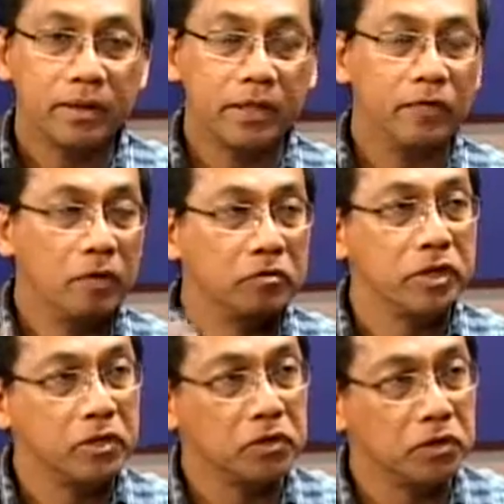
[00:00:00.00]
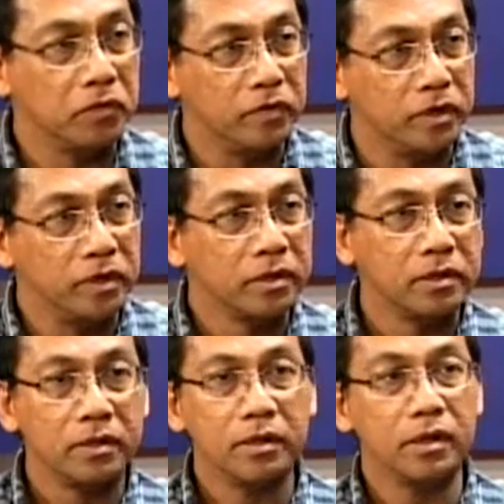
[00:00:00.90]
the foundation of the
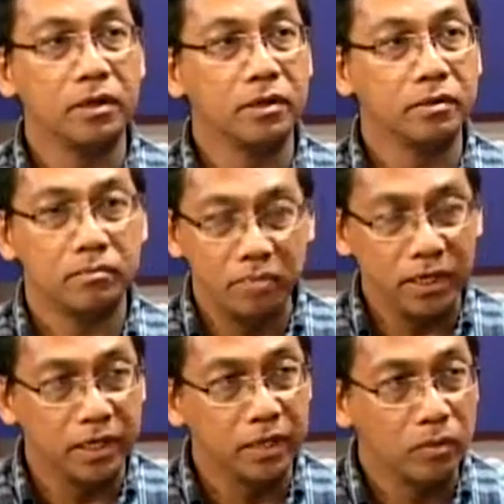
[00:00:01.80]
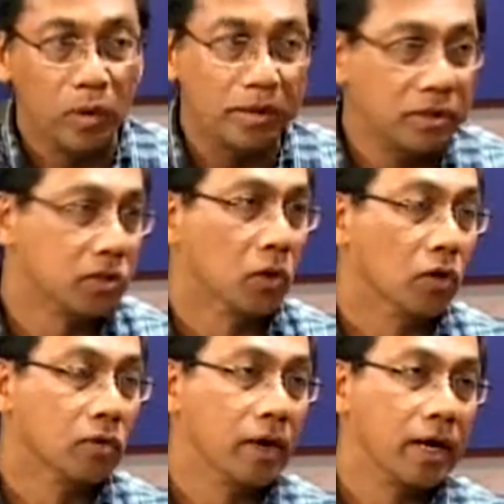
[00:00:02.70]
building, whether it's
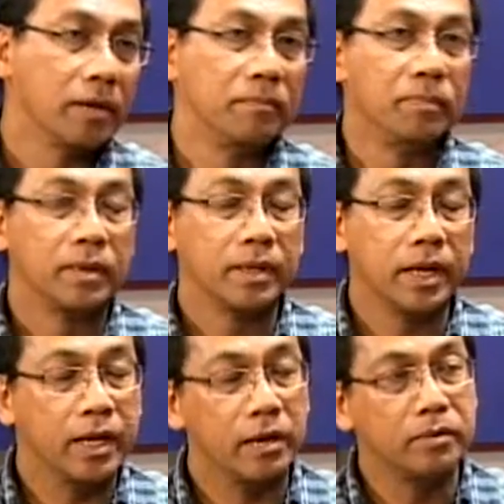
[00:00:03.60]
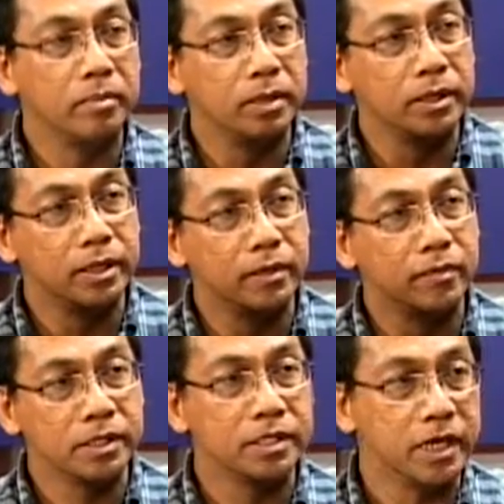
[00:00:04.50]
soil or rock, and how the building
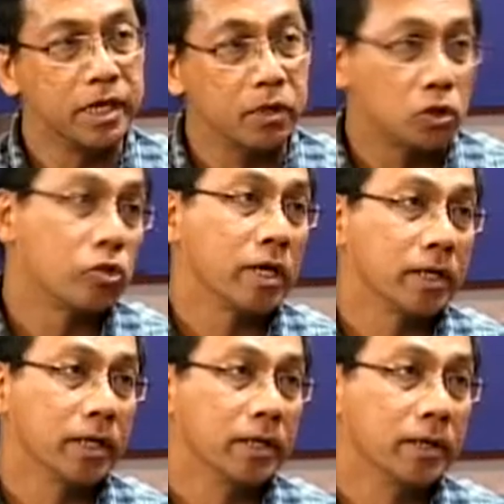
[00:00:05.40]
was designed and constructed.